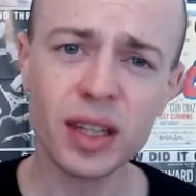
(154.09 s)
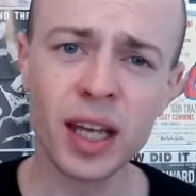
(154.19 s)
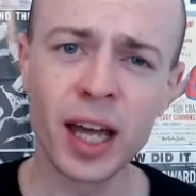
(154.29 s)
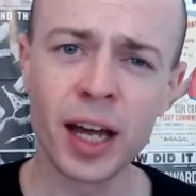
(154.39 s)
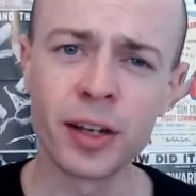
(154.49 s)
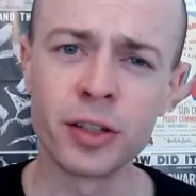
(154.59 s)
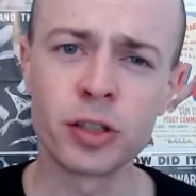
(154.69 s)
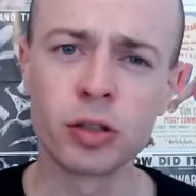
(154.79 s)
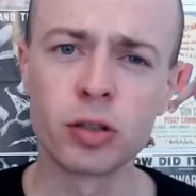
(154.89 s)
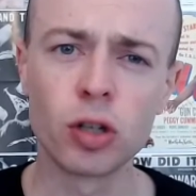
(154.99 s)
and
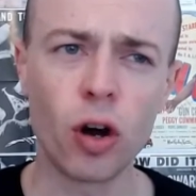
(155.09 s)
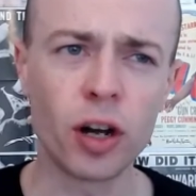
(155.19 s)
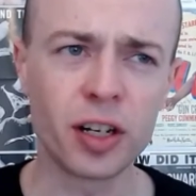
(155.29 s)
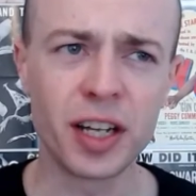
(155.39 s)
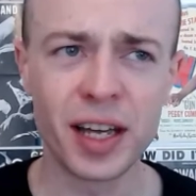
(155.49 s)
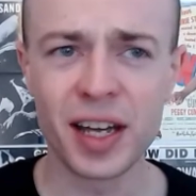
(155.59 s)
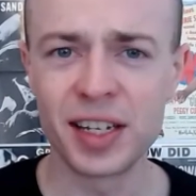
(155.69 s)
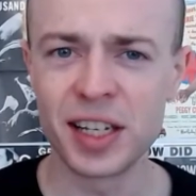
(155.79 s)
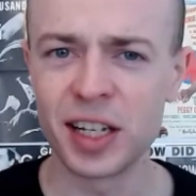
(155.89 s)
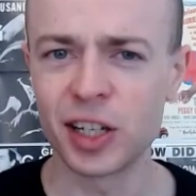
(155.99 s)
I could hear his
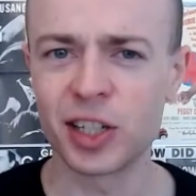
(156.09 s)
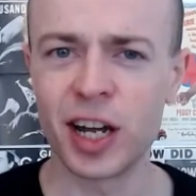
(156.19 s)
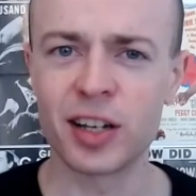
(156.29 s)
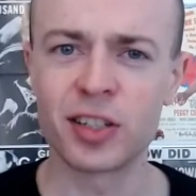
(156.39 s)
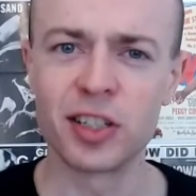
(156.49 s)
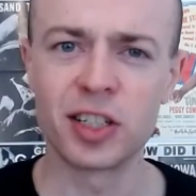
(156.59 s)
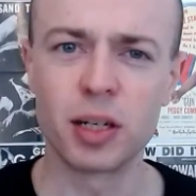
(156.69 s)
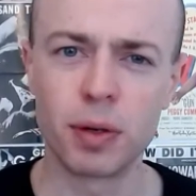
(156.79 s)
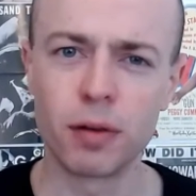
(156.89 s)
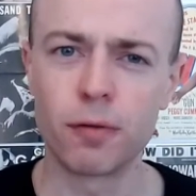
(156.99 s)
English accent
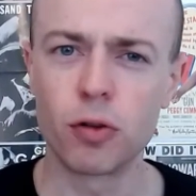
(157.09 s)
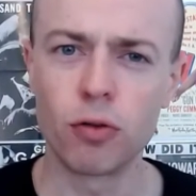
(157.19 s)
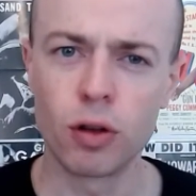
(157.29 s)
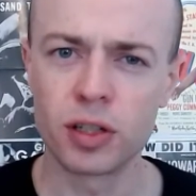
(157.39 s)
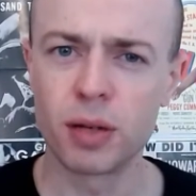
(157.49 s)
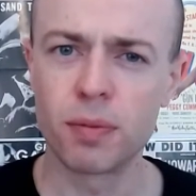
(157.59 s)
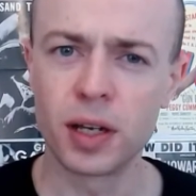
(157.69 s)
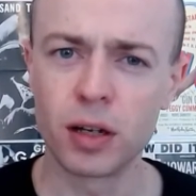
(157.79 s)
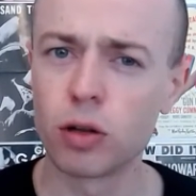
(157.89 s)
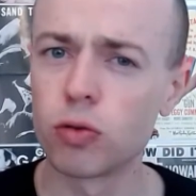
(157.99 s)
slipping few, slipping
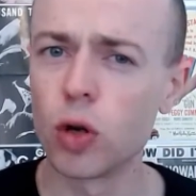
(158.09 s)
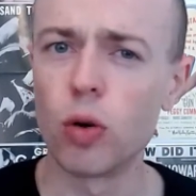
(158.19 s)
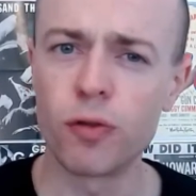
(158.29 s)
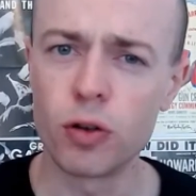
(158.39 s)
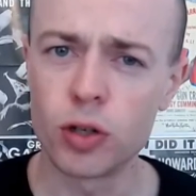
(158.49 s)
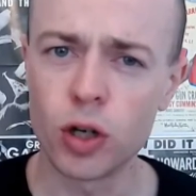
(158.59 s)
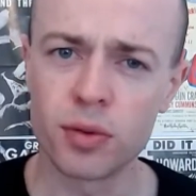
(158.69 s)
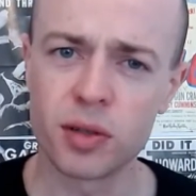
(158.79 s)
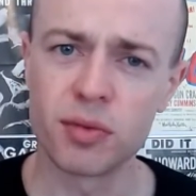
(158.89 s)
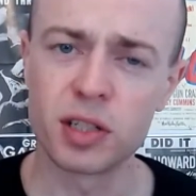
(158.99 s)
through a few times
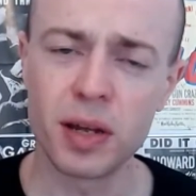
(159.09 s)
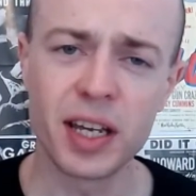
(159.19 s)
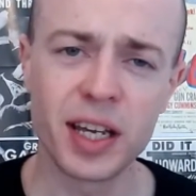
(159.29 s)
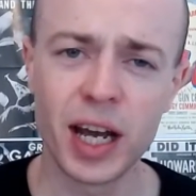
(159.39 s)
he was speaking.